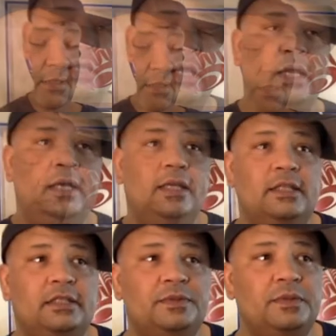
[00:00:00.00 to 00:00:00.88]
Uh,
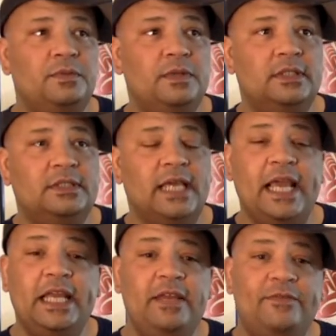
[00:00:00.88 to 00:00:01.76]
this one was
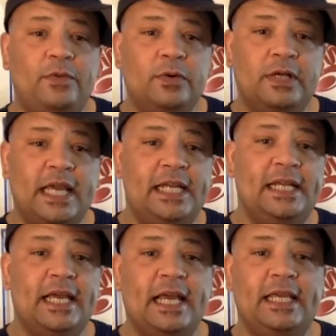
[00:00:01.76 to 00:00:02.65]

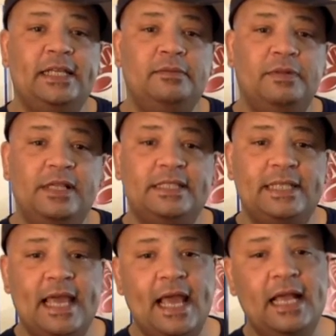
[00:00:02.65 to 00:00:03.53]
84.99 plus
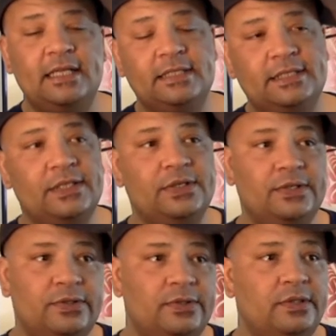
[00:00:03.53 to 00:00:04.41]
tax,
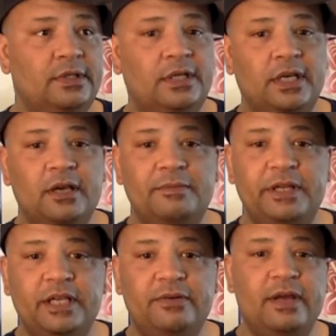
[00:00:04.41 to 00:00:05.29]
so coming
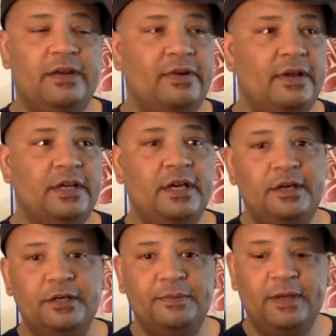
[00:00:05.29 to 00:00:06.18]
in right around
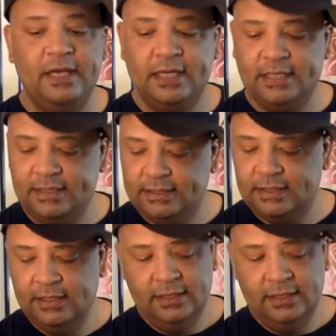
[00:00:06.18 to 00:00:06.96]
100 bucks.